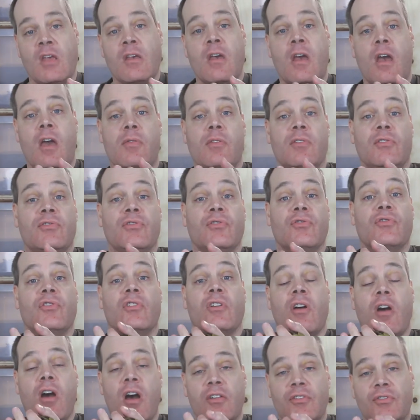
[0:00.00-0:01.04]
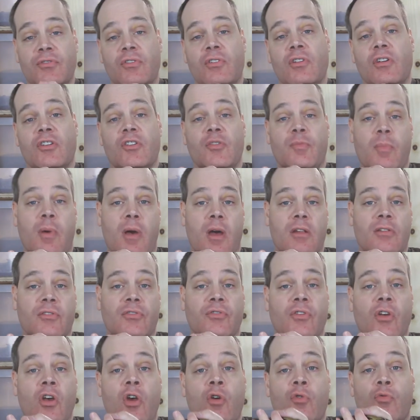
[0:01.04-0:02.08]
And this is a constant
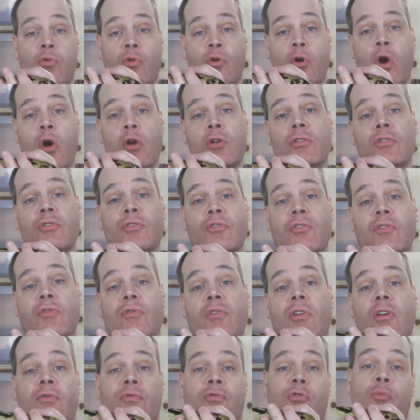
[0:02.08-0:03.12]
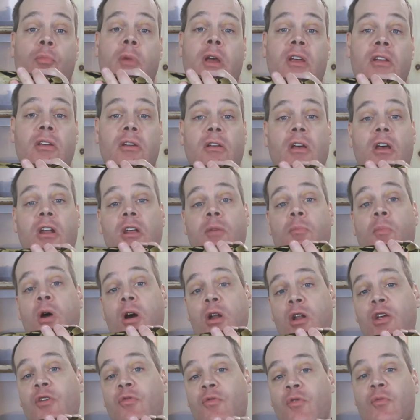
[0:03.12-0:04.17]
expense, regardless of if you're making any
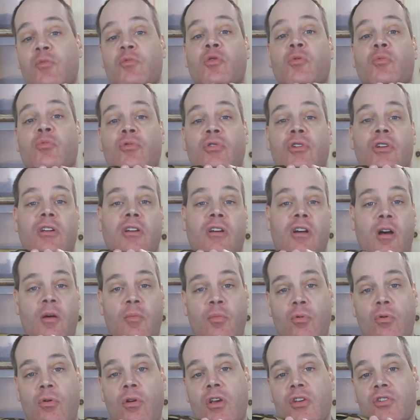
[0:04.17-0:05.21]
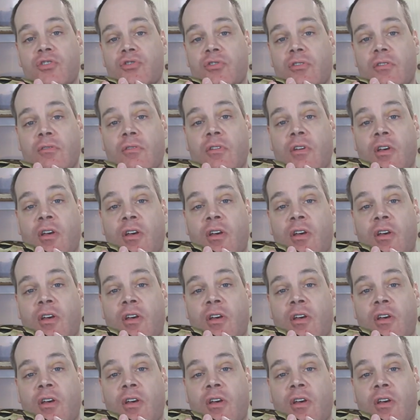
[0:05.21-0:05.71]
money from your breeding operation.